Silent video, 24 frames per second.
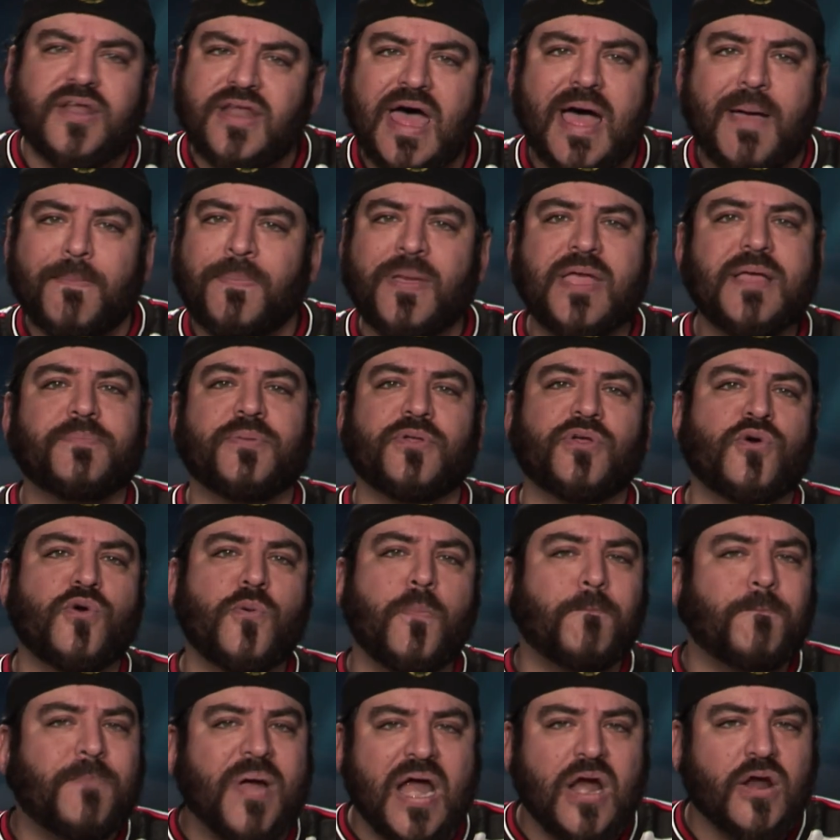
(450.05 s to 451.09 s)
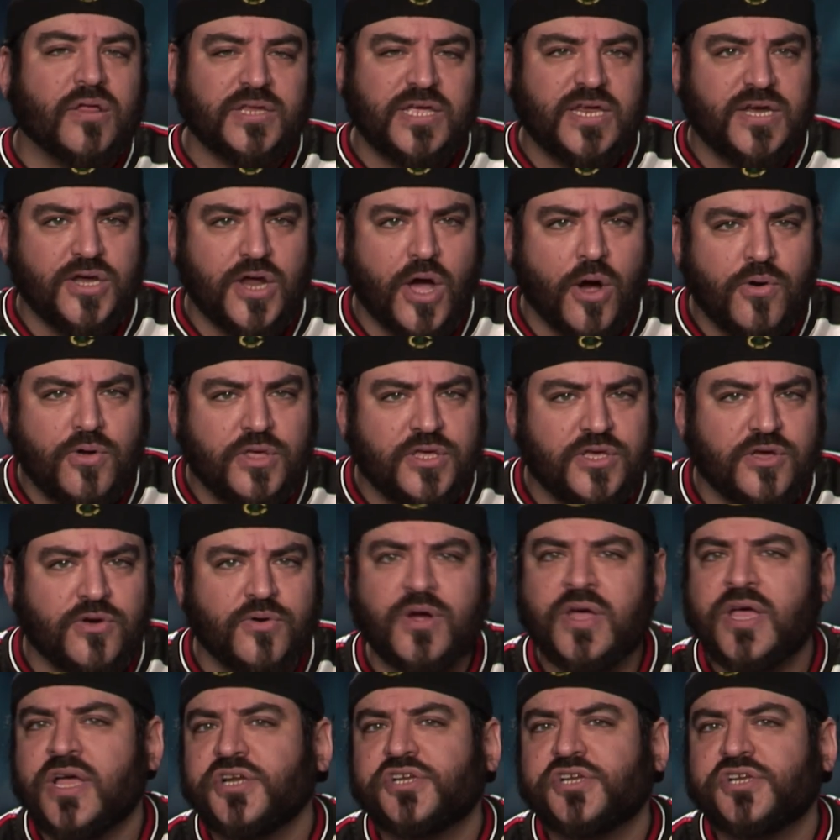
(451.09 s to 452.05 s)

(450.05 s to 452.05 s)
not people who barely know you,